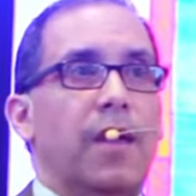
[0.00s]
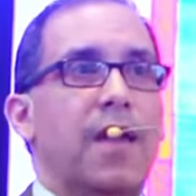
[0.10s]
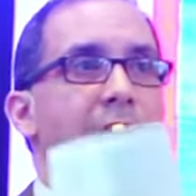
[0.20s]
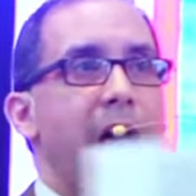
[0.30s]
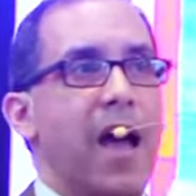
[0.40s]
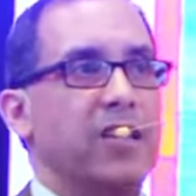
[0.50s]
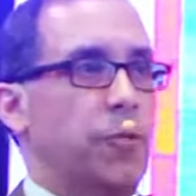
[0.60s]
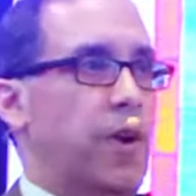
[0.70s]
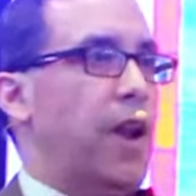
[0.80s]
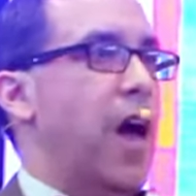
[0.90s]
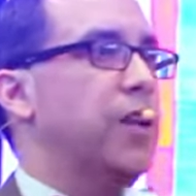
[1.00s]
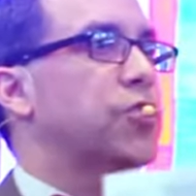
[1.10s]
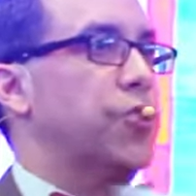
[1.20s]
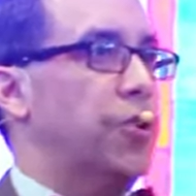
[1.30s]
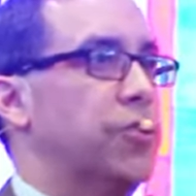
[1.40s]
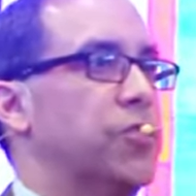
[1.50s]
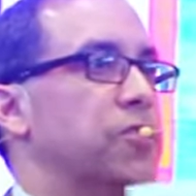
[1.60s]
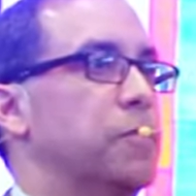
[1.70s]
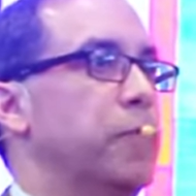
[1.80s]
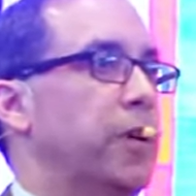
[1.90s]
he asked what a lot of
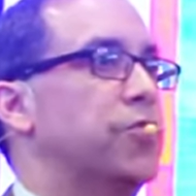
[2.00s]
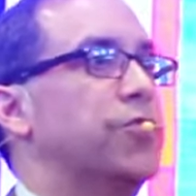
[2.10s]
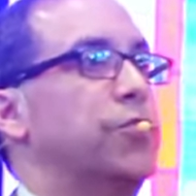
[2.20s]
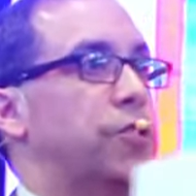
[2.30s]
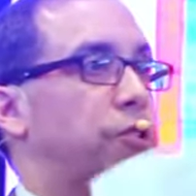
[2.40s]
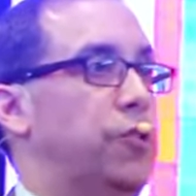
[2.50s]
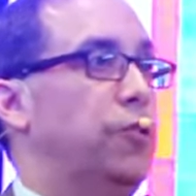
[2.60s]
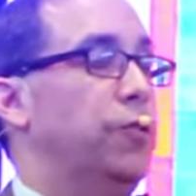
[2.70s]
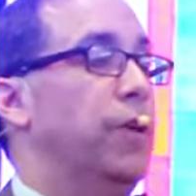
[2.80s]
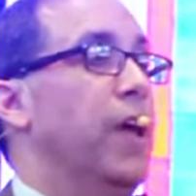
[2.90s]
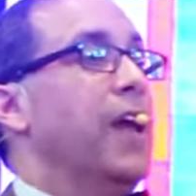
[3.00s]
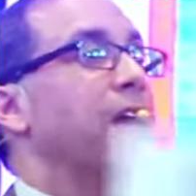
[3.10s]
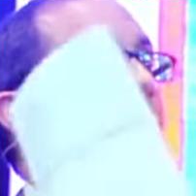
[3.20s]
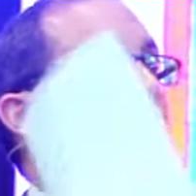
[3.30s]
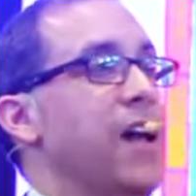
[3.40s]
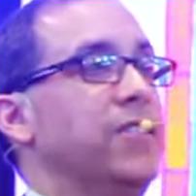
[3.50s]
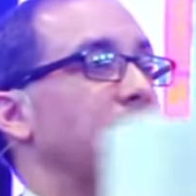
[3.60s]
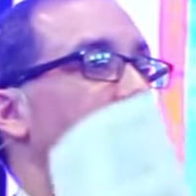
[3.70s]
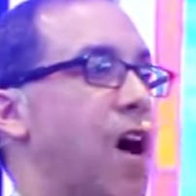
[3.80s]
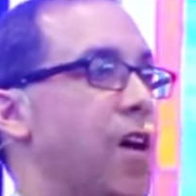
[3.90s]
churches and ministers do. He asked
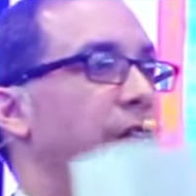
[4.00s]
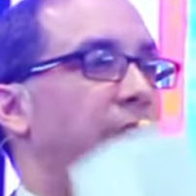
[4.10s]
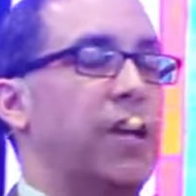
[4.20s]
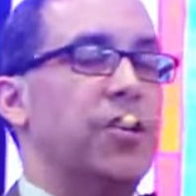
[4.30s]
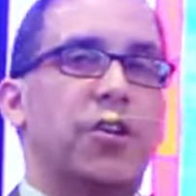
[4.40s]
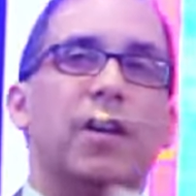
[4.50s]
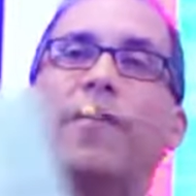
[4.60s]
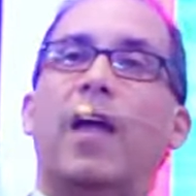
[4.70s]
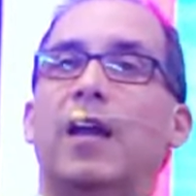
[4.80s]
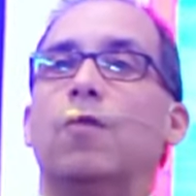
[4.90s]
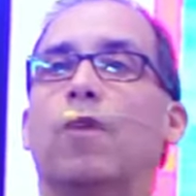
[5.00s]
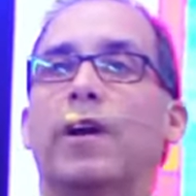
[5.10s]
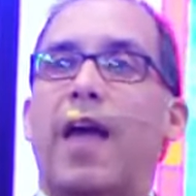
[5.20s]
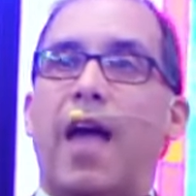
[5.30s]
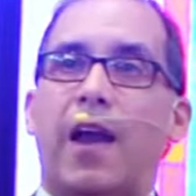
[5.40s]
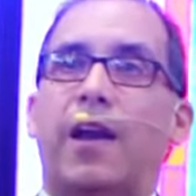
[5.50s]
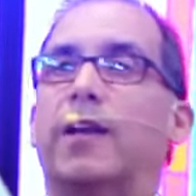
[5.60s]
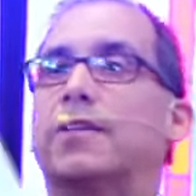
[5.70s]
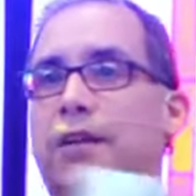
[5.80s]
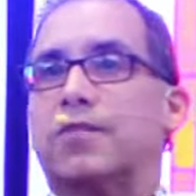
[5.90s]
the congregation if anyone had
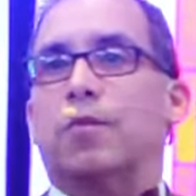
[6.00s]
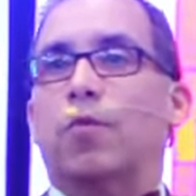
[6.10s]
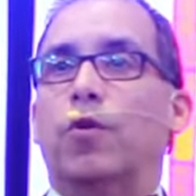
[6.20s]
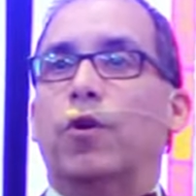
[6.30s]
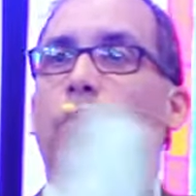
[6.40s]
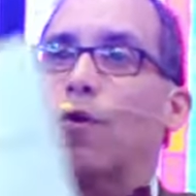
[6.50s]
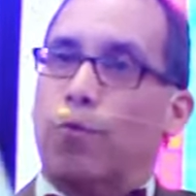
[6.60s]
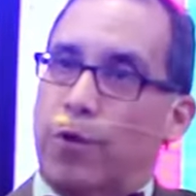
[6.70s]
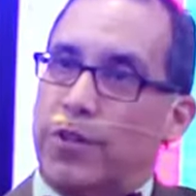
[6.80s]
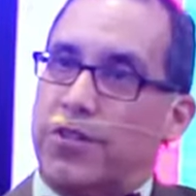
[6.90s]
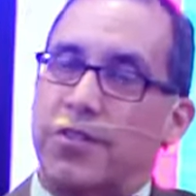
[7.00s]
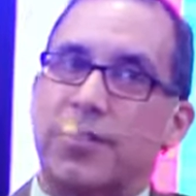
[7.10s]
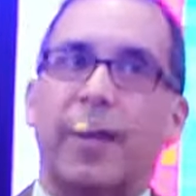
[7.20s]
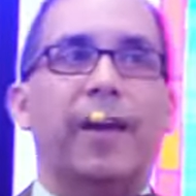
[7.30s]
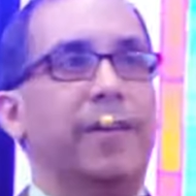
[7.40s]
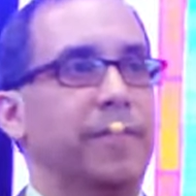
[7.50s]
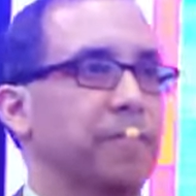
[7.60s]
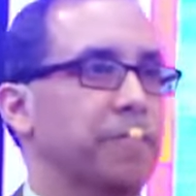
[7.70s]
a testimony or words to say.